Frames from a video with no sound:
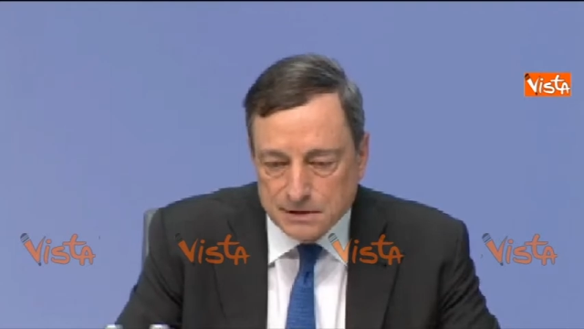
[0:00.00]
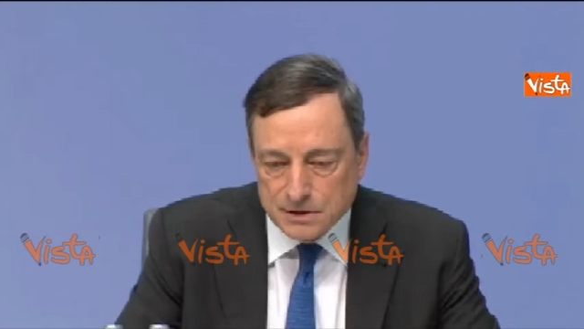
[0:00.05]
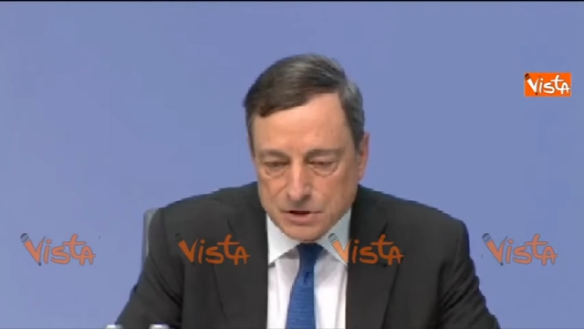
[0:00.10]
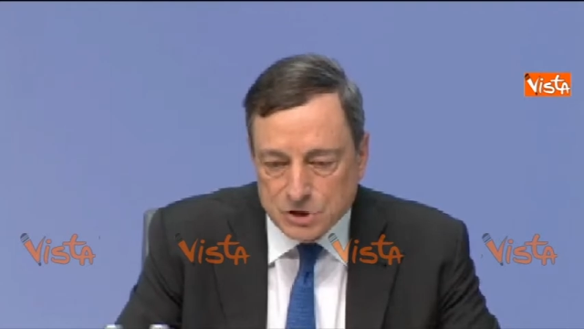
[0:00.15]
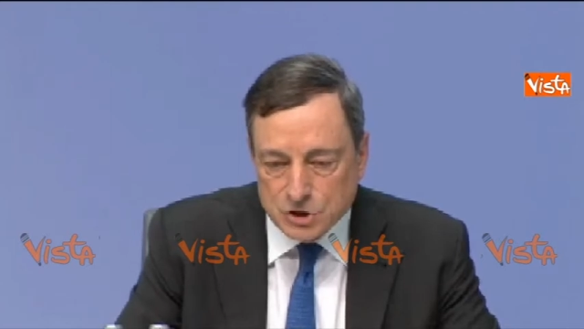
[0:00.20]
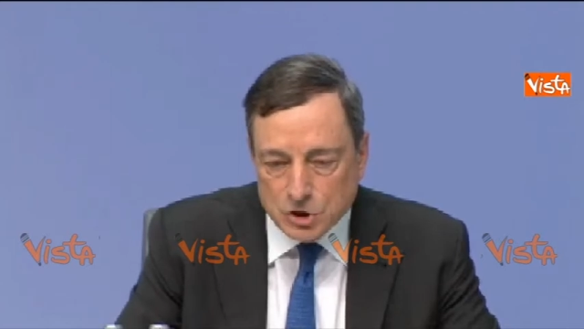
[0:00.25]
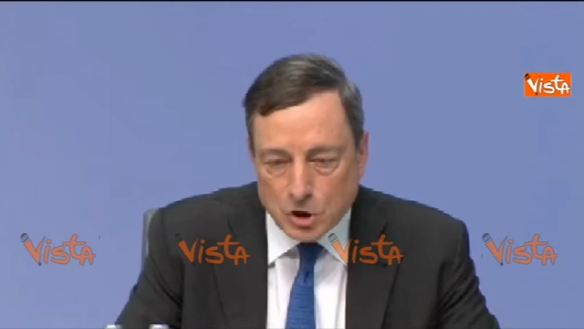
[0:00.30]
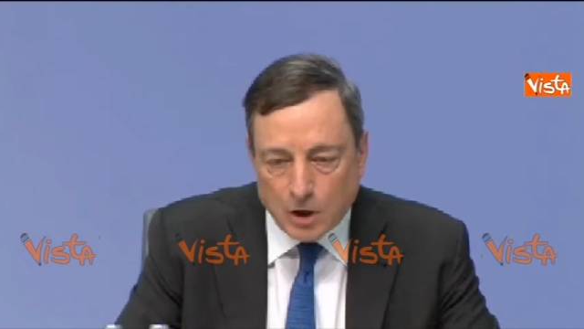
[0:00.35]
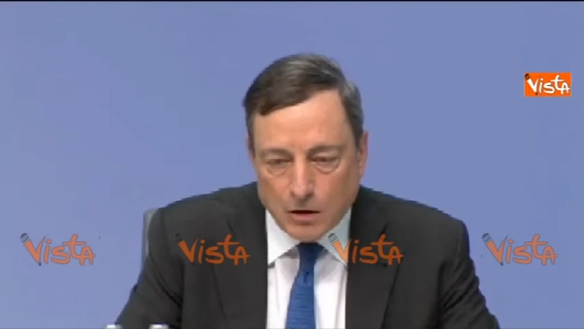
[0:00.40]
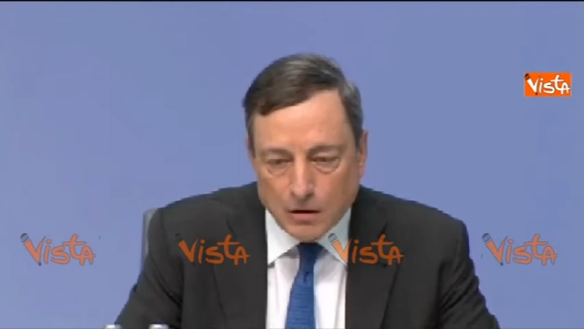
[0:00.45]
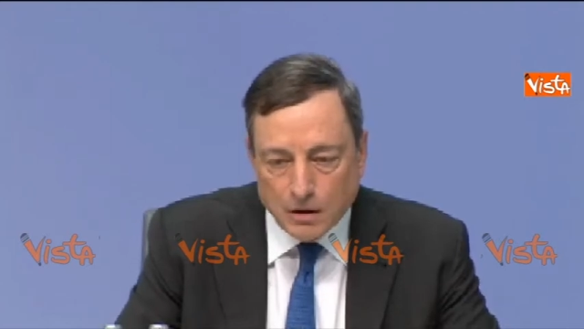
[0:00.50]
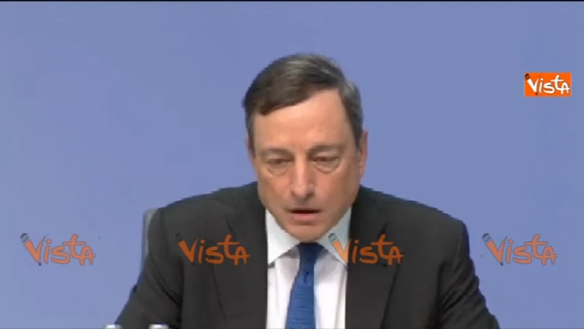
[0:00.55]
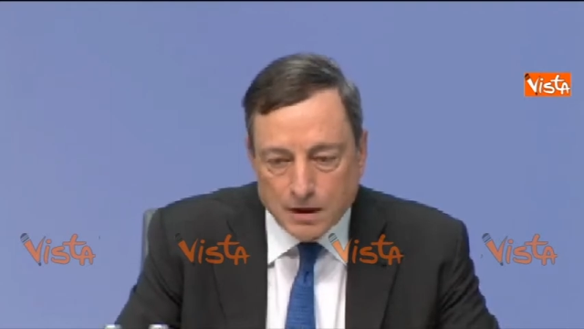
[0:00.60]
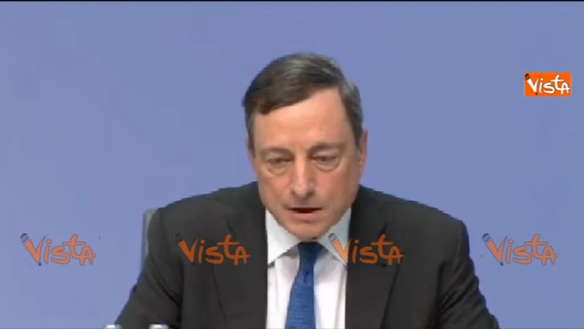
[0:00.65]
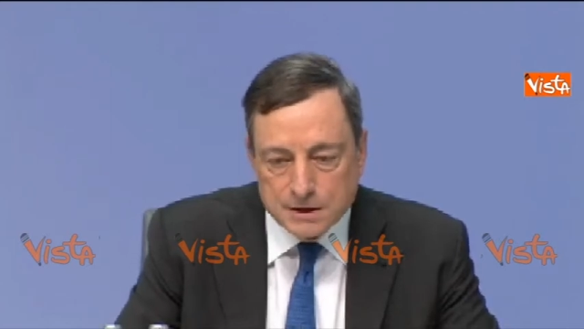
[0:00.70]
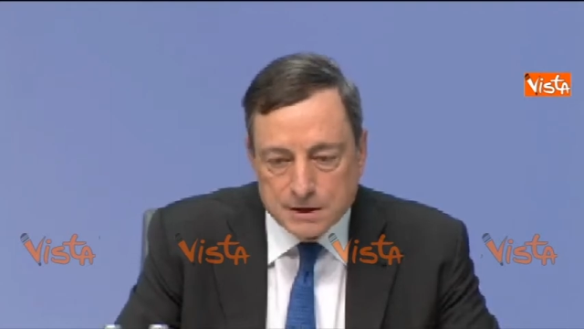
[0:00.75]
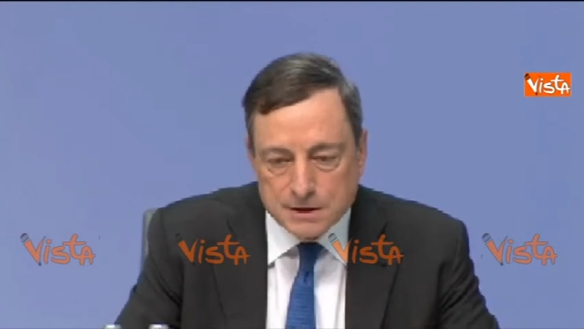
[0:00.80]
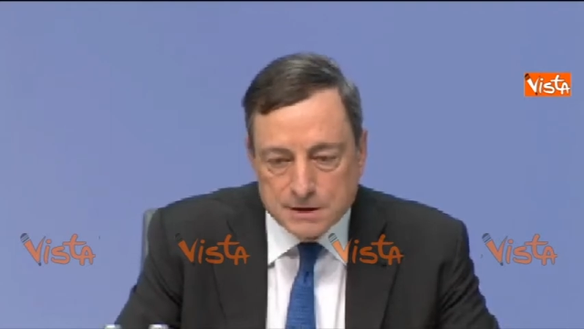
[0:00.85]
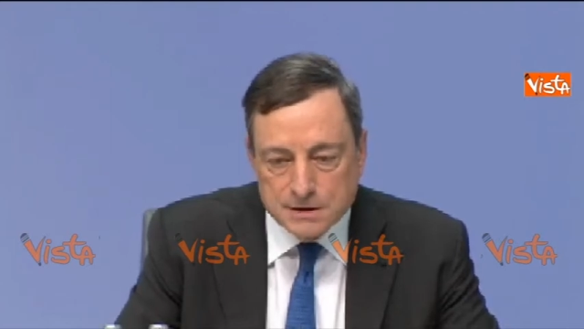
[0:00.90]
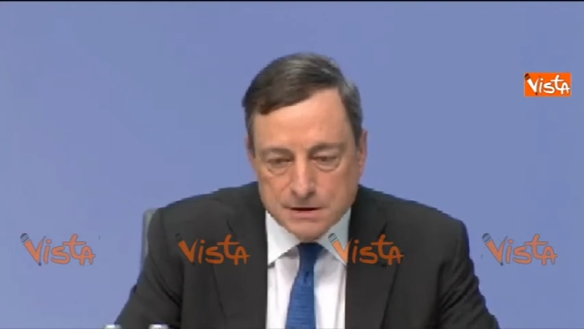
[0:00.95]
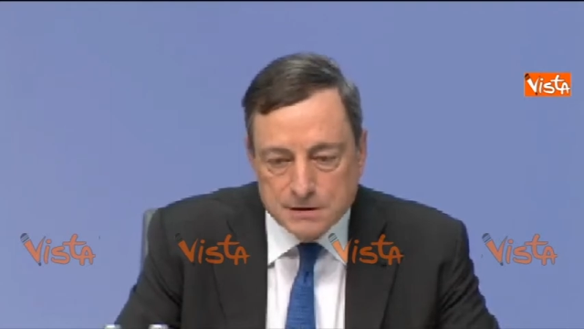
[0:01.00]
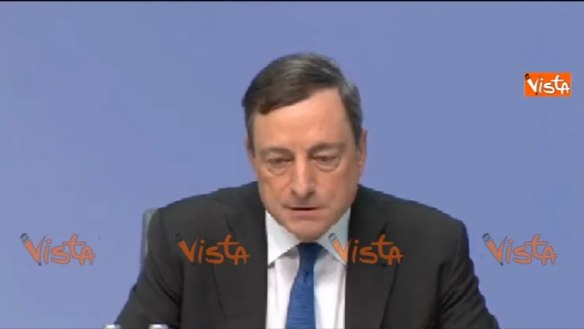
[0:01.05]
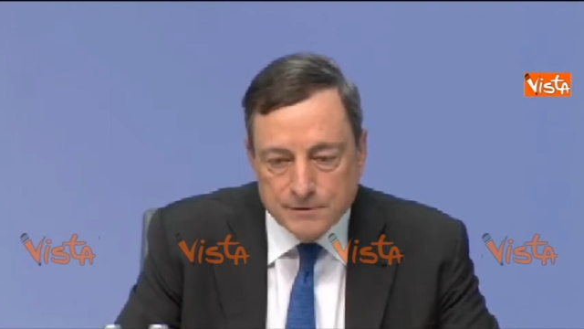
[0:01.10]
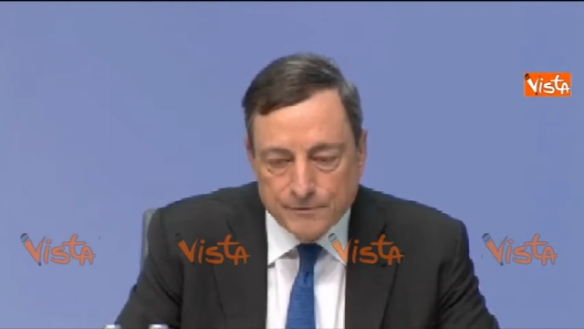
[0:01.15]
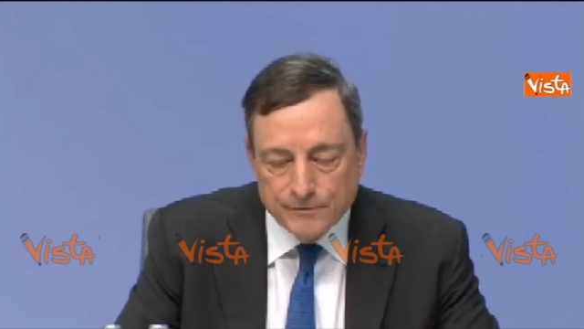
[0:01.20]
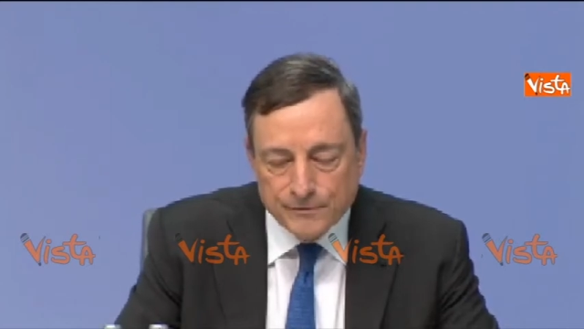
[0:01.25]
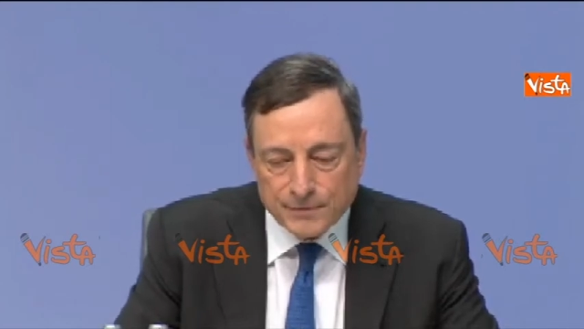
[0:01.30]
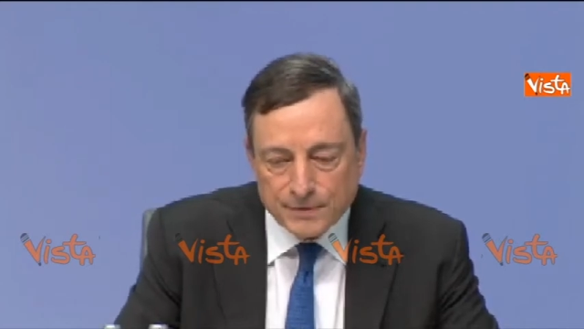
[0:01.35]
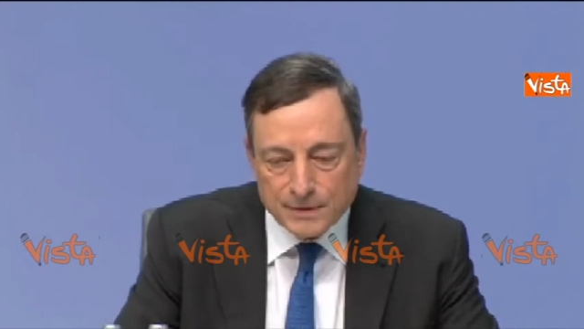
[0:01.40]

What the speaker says: scholars,